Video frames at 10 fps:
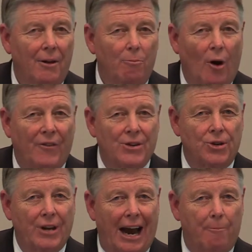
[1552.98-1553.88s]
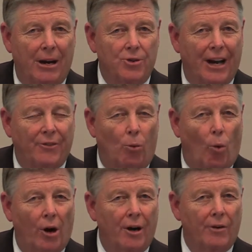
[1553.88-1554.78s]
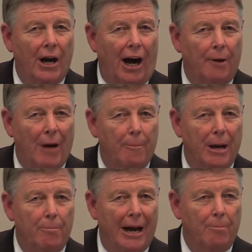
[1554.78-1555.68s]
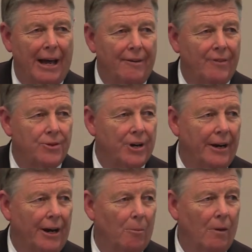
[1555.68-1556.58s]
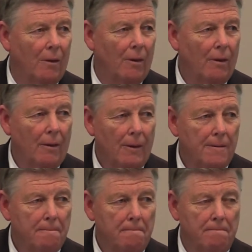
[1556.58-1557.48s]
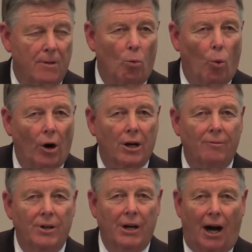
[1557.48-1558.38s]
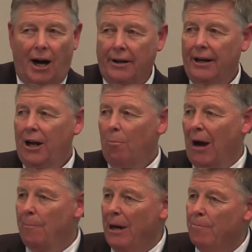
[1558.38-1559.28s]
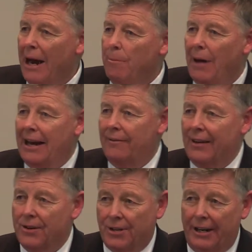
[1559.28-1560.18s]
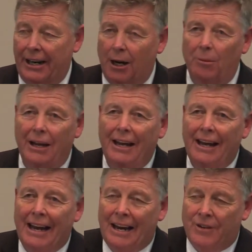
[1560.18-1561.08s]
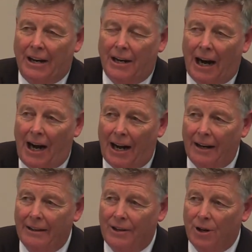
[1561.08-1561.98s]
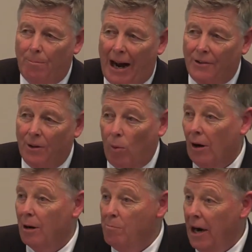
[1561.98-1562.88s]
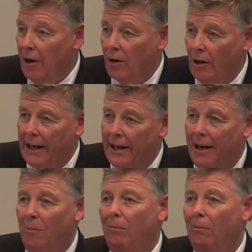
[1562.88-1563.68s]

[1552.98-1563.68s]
What this has happened is that the work of God might be made manifest in him. The work of God might be made manifest in him. It's that God is about to work a miracle in him.